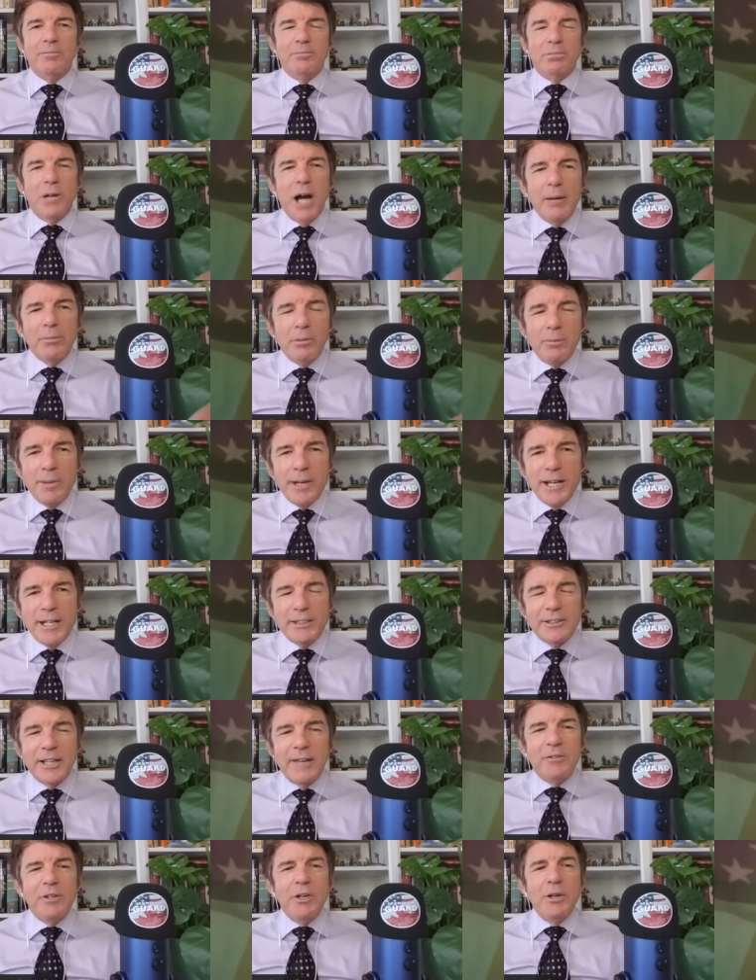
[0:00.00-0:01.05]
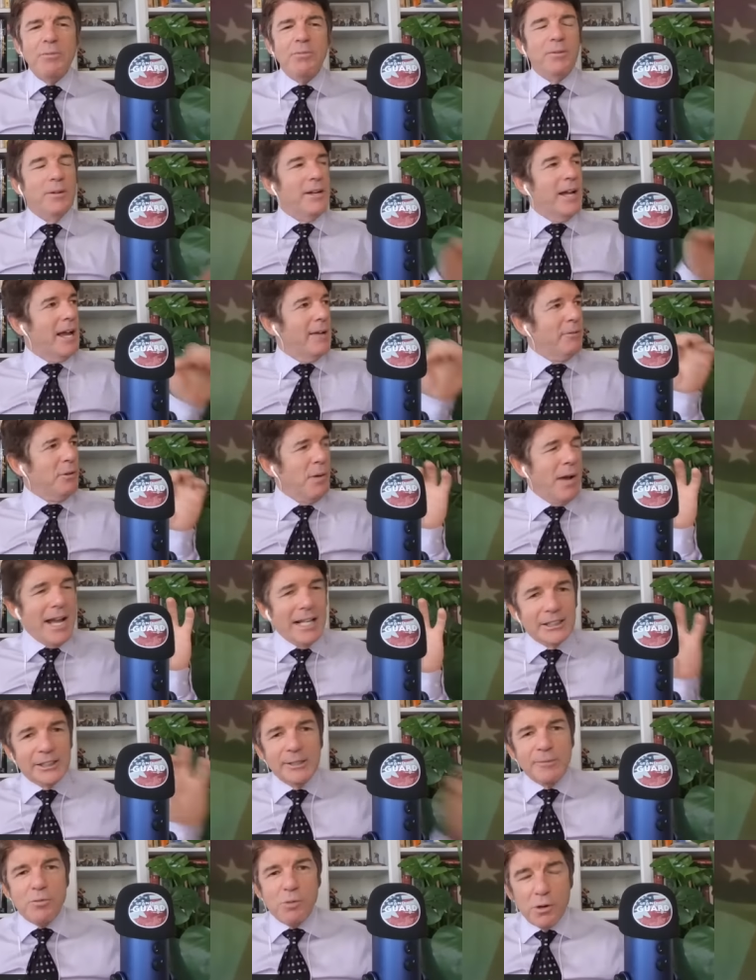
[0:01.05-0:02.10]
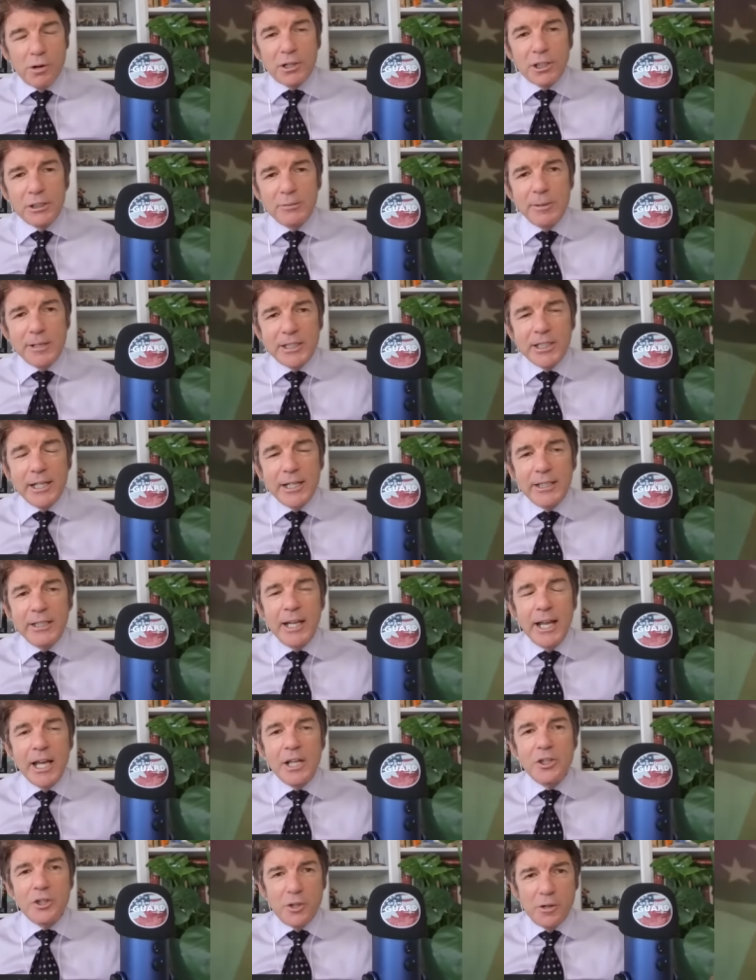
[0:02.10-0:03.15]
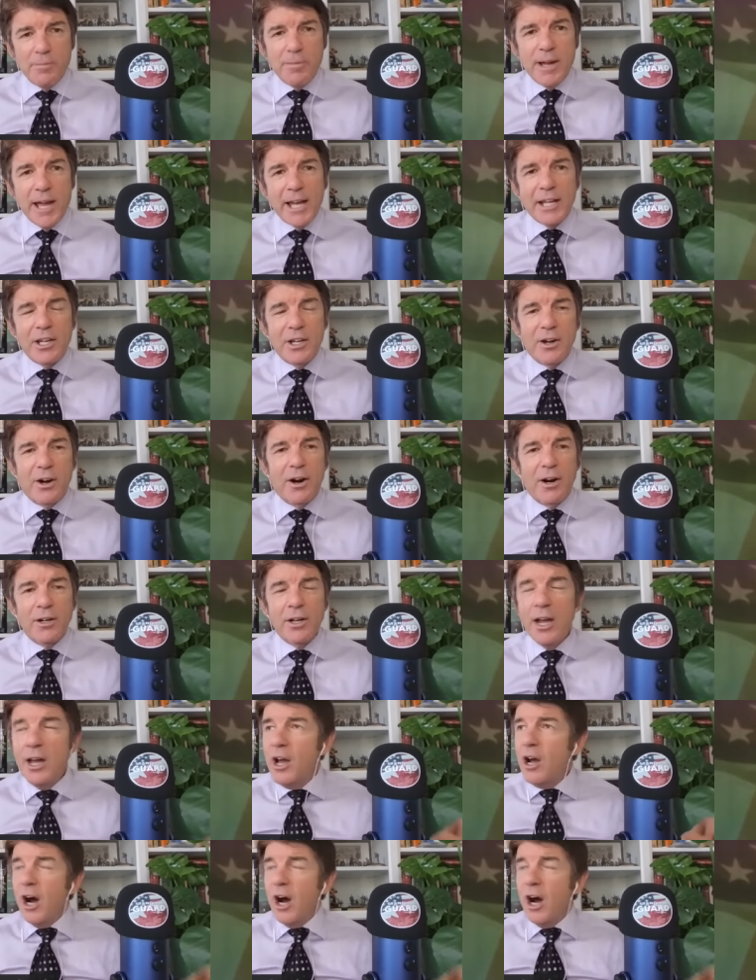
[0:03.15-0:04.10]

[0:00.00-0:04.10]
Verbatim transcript: Problem is, if you if you had some work to be done in your backyard,